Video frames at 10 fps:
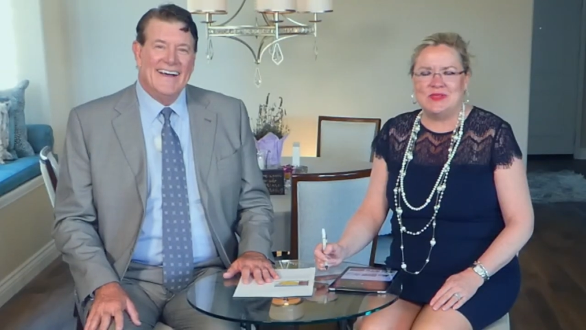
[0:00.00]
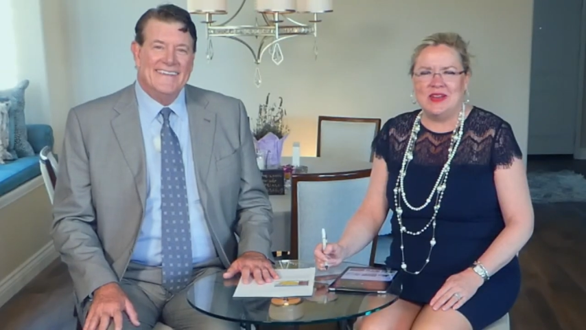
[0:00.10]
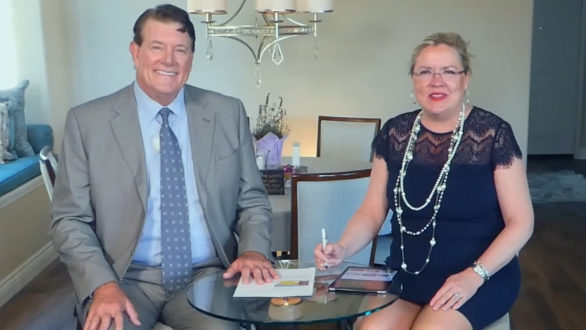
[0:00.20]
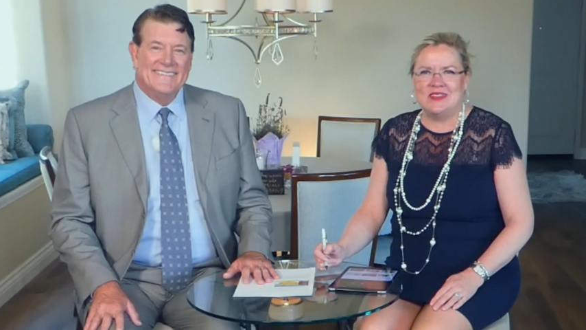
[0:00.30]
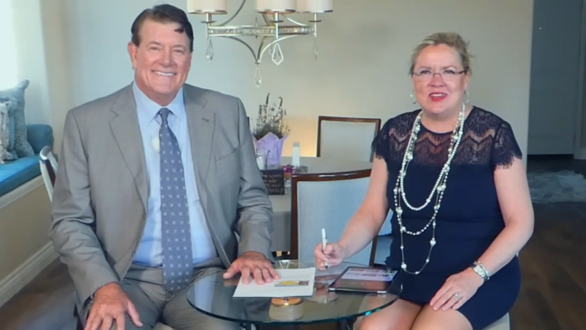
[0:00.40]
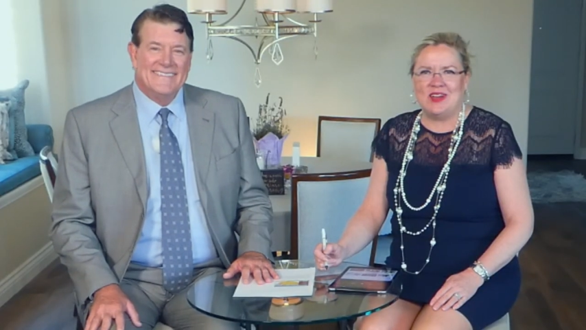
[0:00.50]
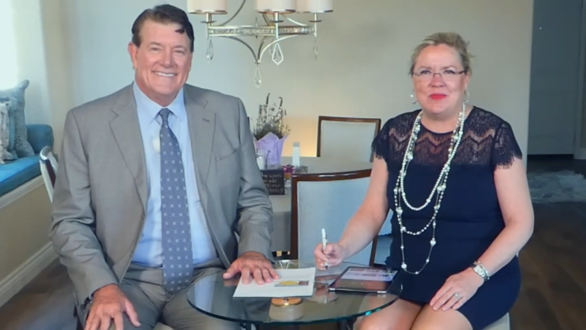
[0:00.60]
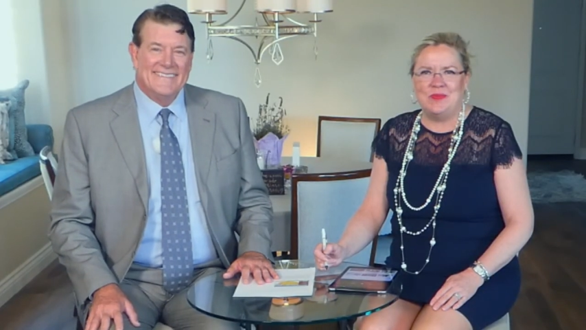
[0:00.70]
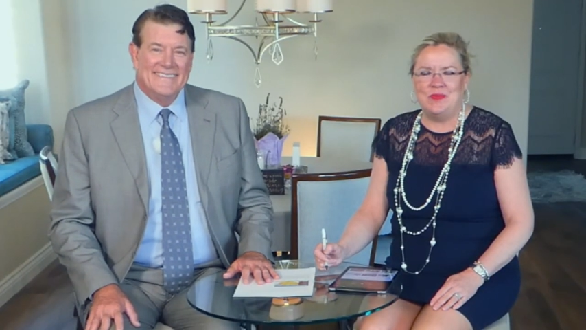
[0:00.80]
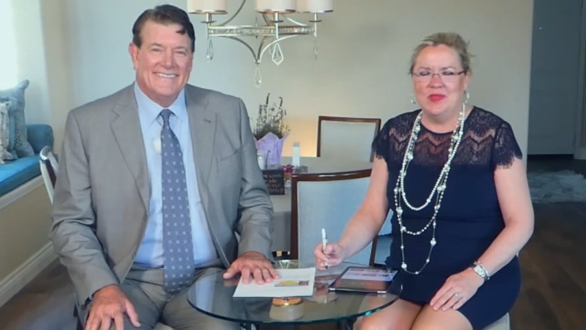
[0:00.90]
Speaker 1: right? The
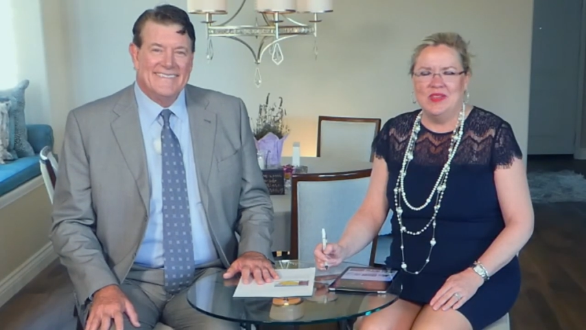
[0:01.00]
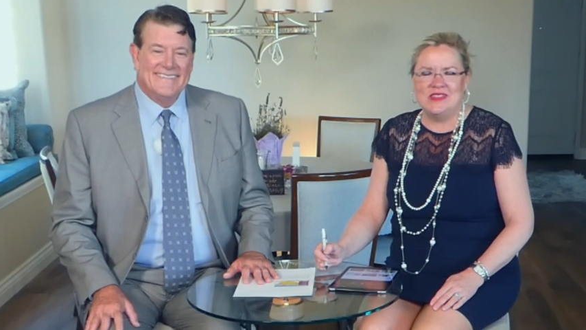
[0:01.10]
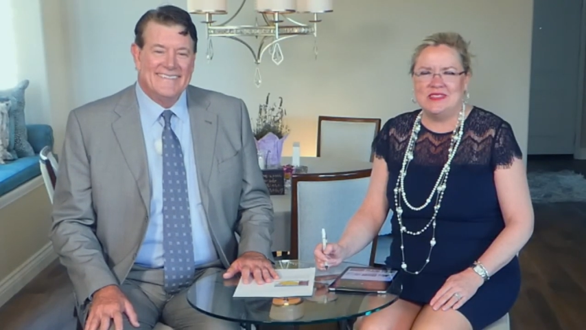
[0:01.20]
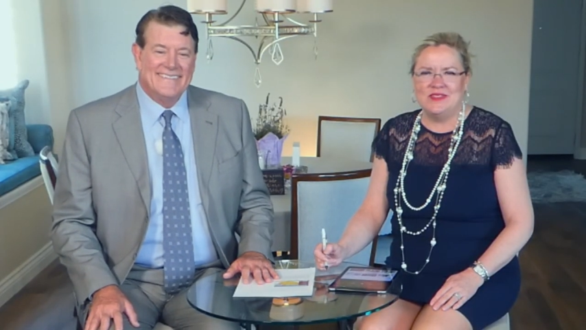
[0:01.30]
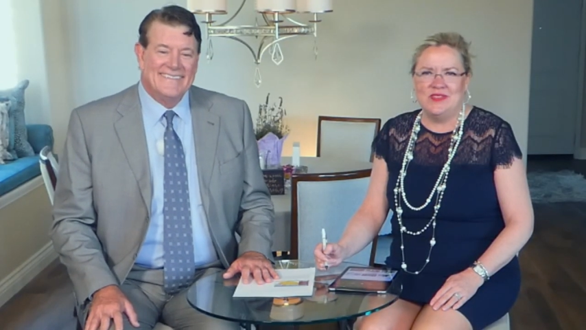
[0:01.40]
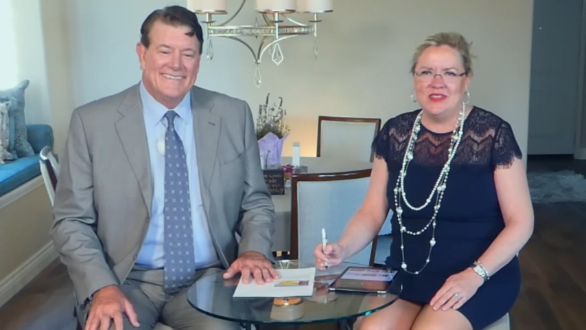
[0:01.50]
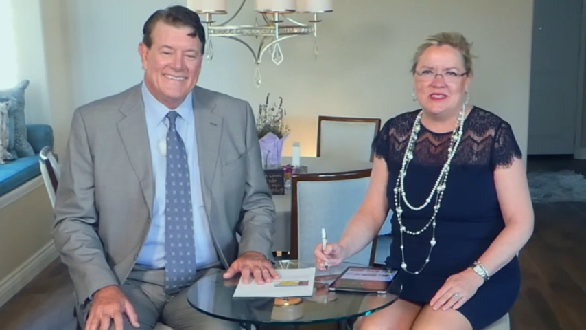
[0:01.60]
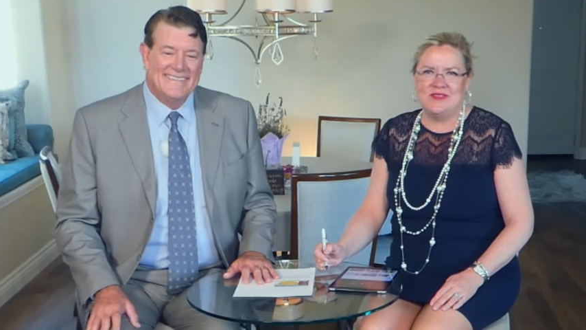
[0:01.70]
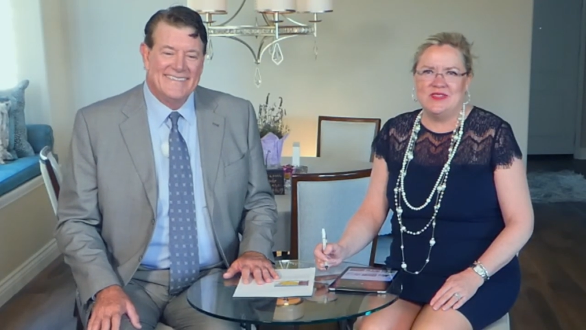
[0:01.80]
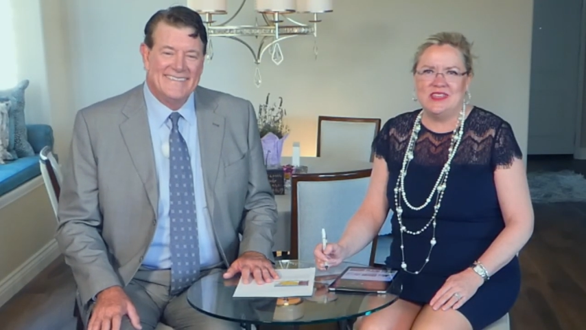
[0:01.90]
top lists of lists
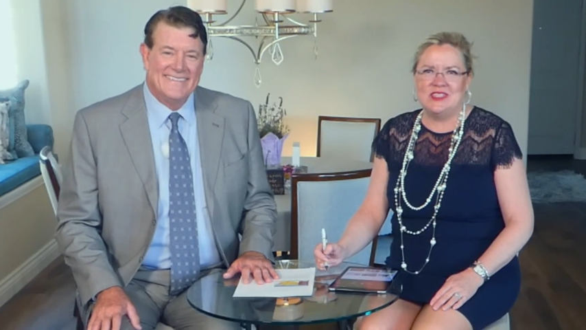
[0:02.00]
of lists.